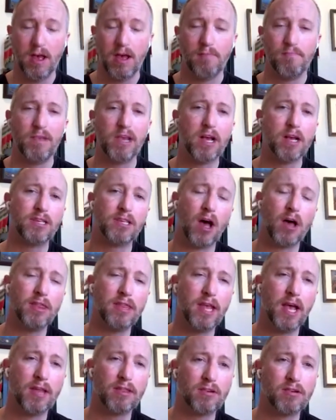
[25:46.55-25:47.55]
Because on
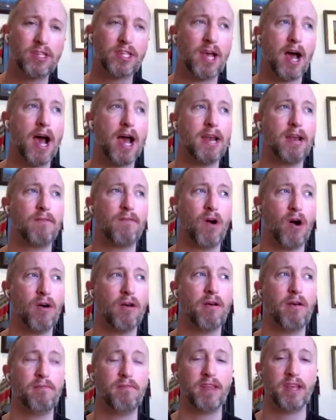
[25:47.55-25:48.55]
the other side of all
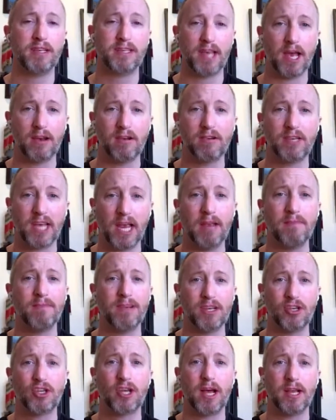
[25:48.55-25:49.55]
of this
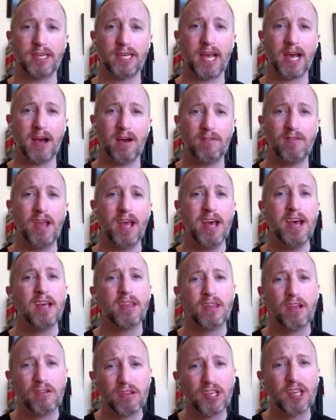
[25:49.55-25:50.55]
entertainment shutdown,
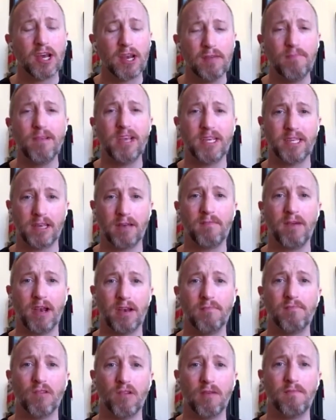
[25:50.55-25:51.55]
there's gonna be some
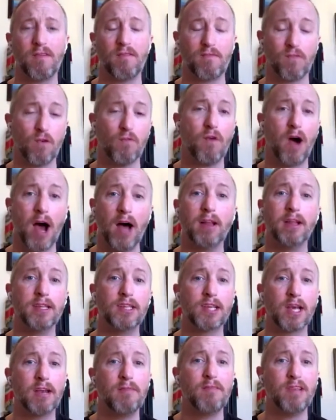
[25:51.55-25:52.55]
unemployment for a while. It's
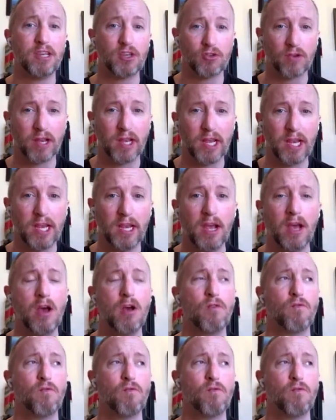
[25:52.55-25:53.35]
gonna be tricky.